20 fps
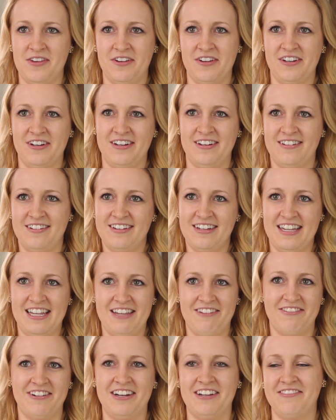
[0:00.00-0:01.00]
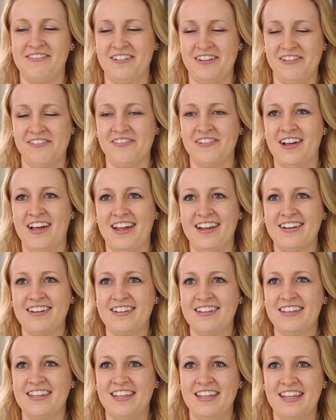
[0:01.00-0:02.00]
you can eat whatever you want.
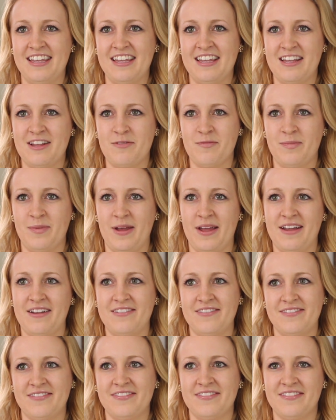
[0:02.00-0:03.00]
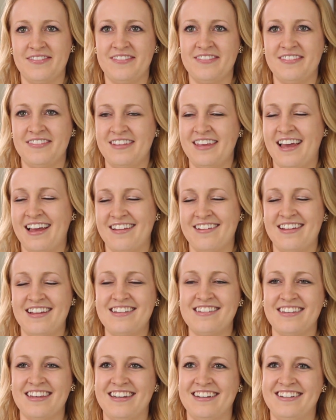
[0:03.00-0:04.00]
But yeah,
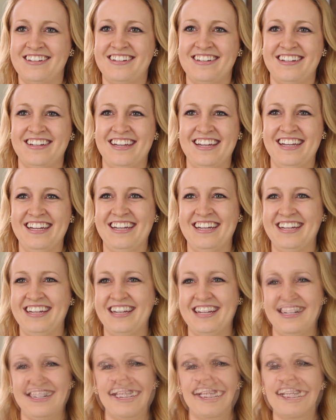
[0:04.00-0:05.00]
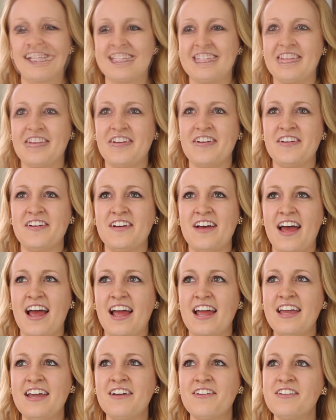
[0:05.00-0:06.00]
that's lunch. So
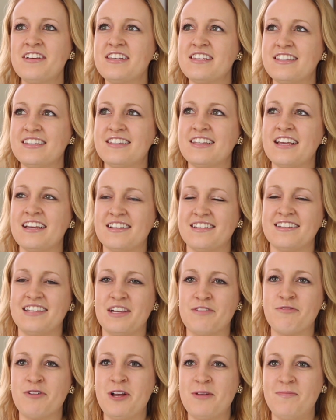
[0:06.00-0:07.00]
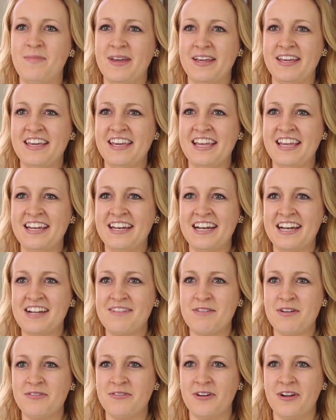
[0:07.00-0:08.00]
I was a somewhat picky eater
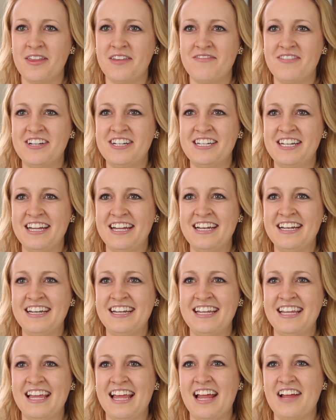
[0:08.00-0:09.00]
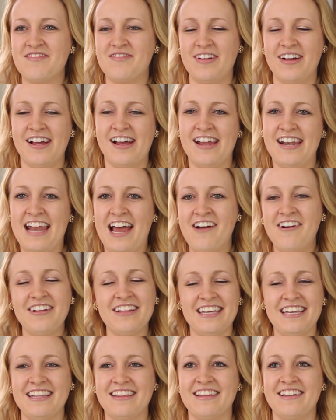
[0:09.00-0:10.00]
before the mission, but now I'll
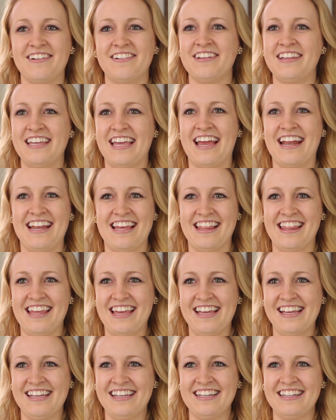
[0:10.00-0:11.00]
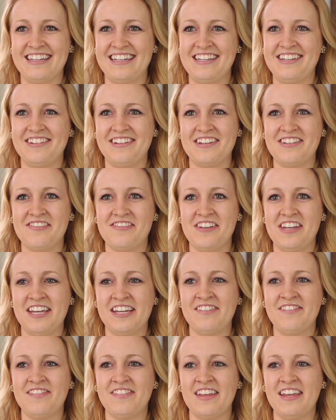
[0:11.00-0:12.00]
eat literally anything that you give
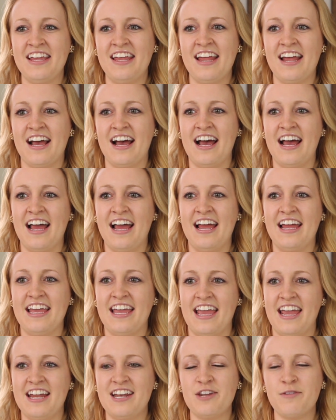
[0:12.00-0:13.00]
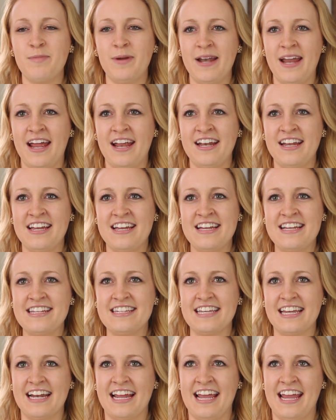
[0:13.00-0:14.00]
me. I hated bananas
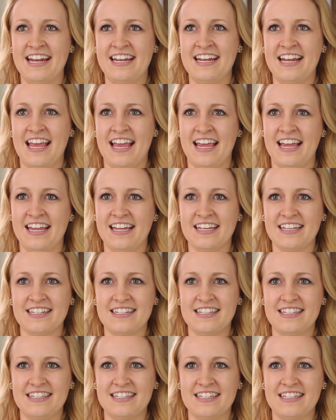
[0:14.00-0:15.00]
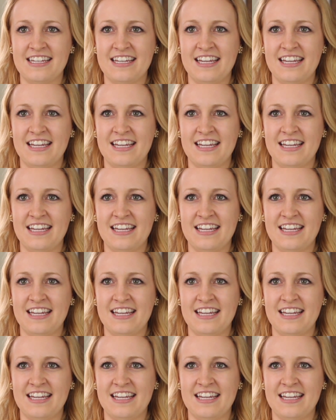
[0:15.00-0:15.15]
and I hated eggs.